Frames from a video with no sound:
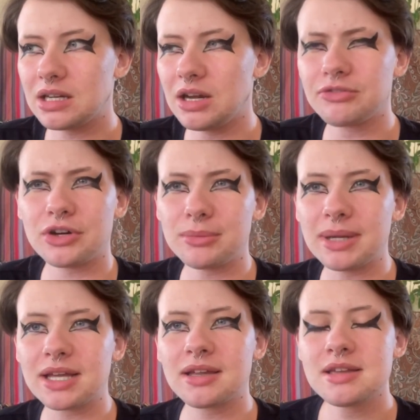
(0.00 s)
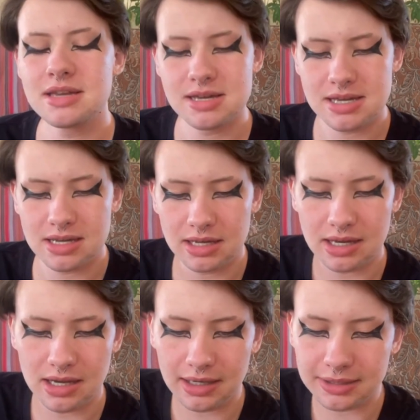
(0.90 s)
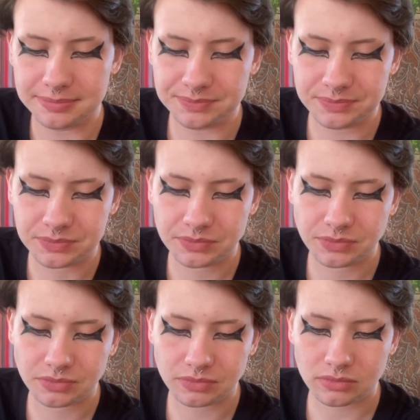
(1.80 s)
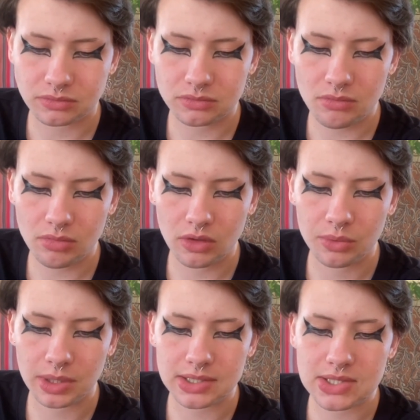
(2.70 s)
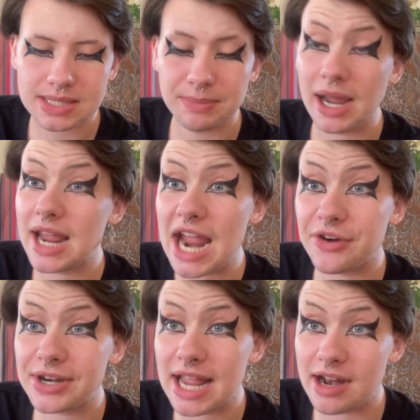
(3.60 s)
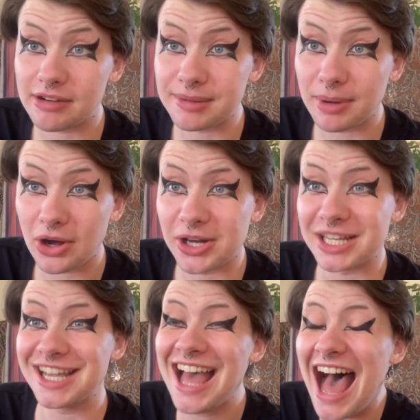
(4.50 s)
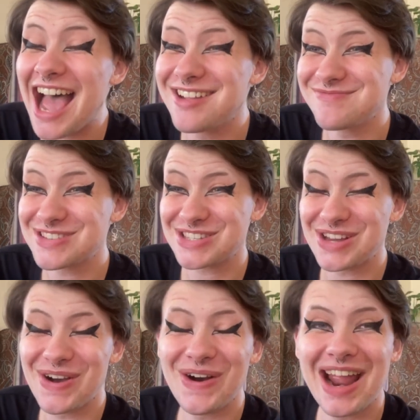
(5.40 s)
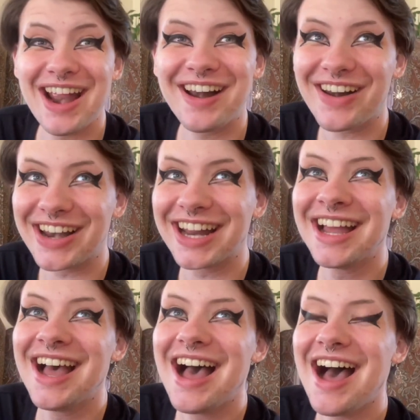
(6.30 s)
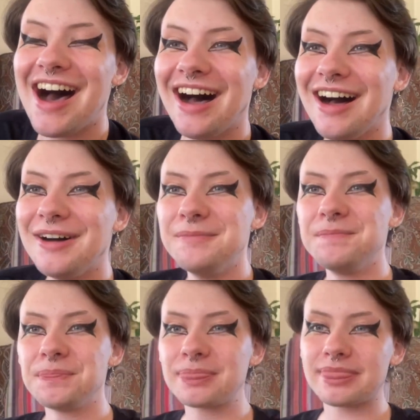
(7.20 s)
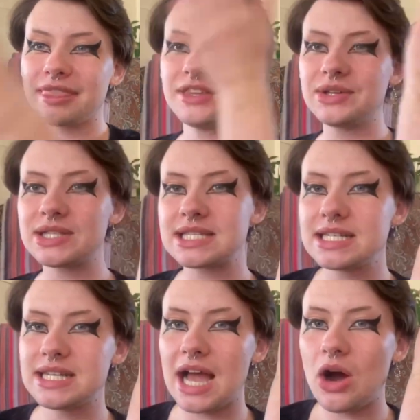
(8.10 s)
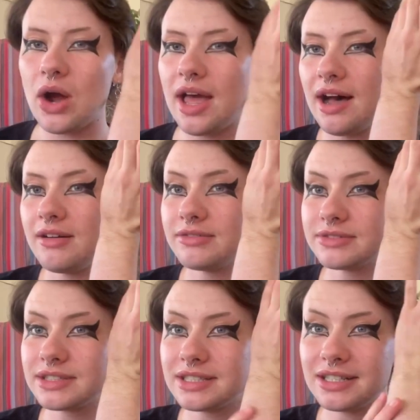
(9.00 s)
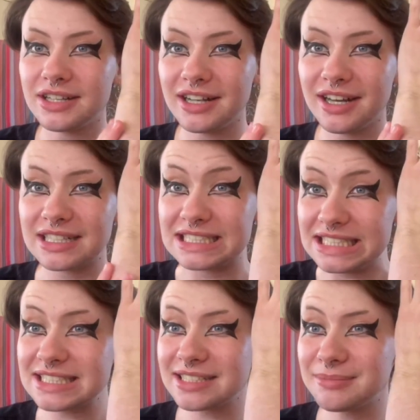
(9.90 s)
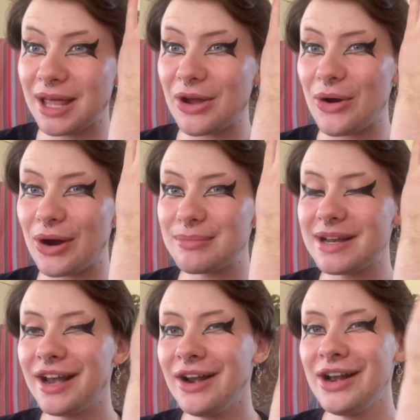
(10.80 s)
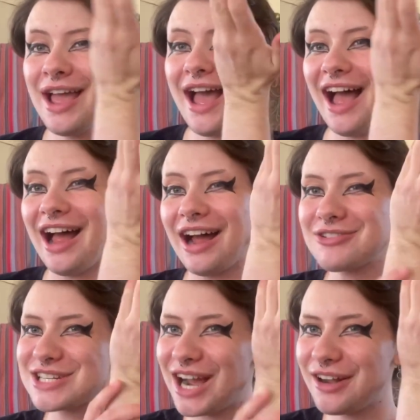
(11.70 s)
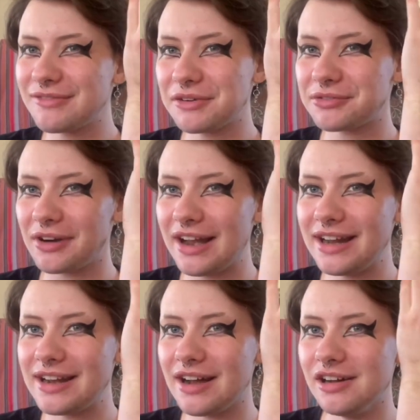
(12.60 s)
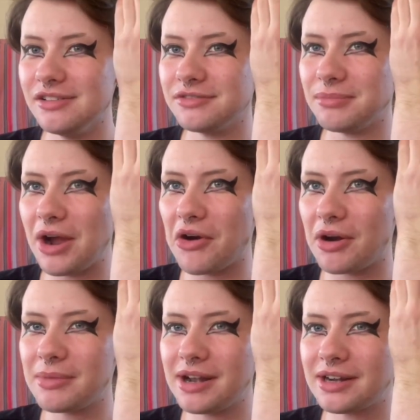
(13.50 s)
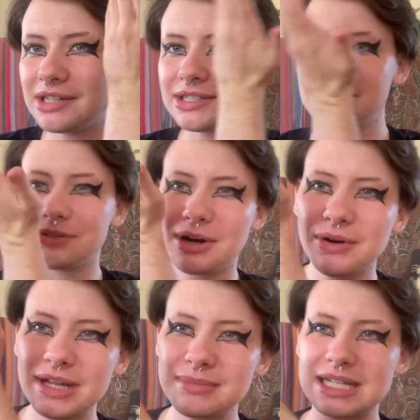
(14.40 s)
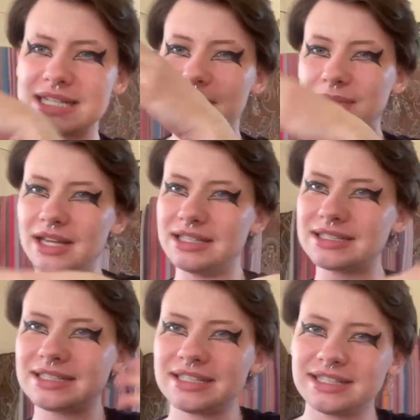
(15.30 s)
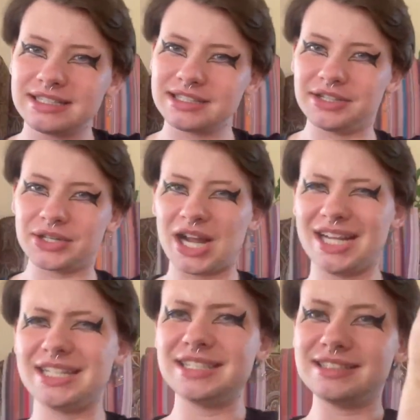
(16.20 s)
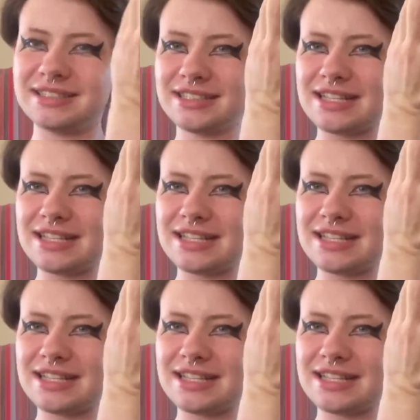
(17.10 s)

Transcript: affirming. Um, what else? My hairy, hairy body. I'm so hairy. Um, you can see now I have a decent amount of arm hair. I was kind of afraid of my arm hair growing because I'm like, you know, kind of